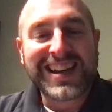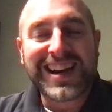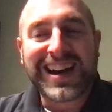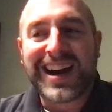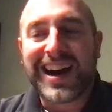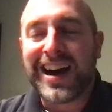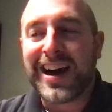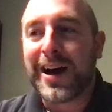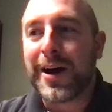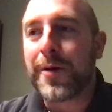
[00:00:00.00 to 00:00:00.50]

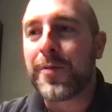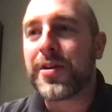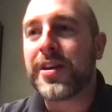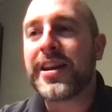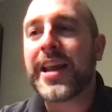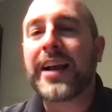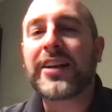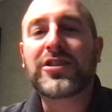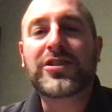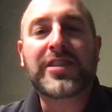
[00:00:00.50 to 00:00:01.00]
Uh, the
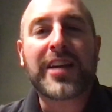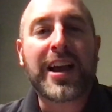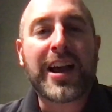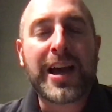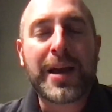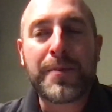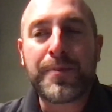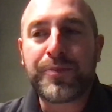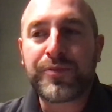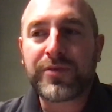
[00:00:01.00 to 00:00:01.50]
next
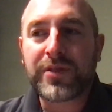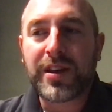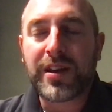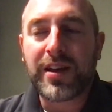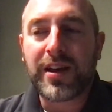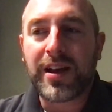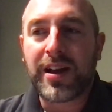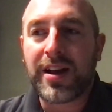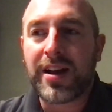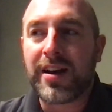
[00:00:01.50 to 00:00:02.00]
time
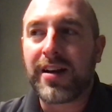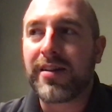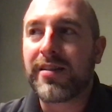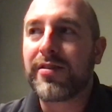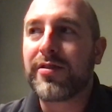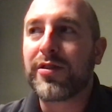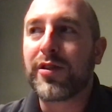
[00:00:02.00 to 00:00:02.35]
uh,